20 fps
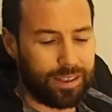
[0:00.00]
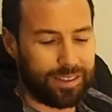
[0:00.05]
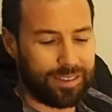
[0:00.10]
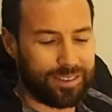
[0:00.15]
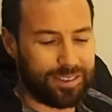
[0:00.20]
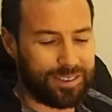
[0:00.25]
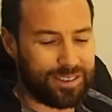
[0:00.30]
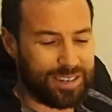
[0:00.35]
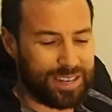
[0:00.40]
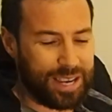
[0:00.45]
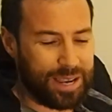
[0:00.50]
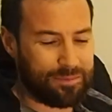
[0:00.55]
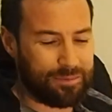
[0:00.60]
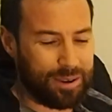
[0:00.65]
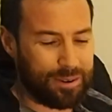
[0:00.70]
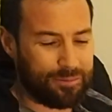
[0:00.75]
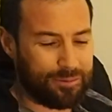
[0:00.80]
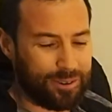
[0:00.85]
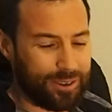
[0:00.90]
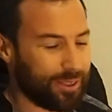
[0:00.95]
Did you come
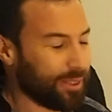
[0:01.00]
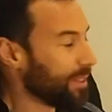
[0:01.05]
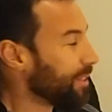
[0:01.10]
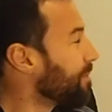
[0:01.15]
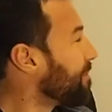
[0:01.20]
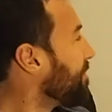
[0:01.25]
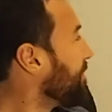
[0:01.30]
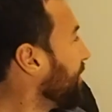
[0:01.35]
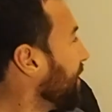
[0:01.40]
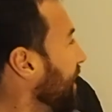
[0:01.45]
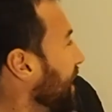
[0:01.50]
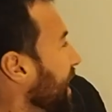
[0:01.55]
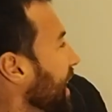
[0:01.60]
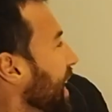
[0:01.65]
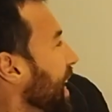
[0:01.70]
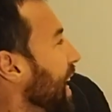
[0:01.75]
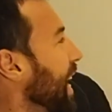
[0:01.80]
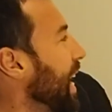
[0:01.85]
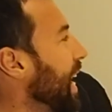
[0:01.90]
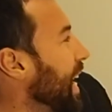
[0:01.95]
up with
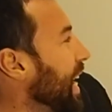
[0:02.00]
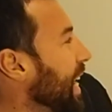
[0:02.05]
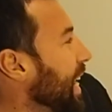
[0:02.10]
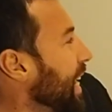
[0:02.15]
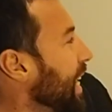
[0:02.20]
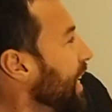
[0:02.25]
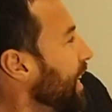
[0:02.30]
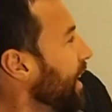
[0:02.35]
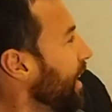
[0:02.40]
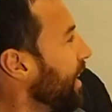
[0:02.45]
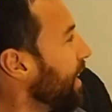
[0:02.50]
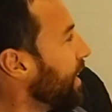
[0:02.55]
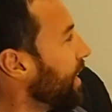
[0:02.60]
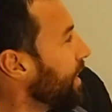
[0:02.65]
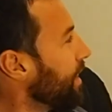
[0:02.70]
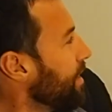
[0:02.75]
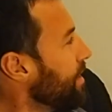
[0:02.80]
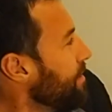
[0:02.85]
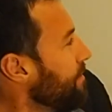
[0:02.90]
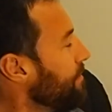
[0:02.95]
ina
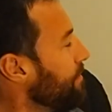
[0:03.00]
here,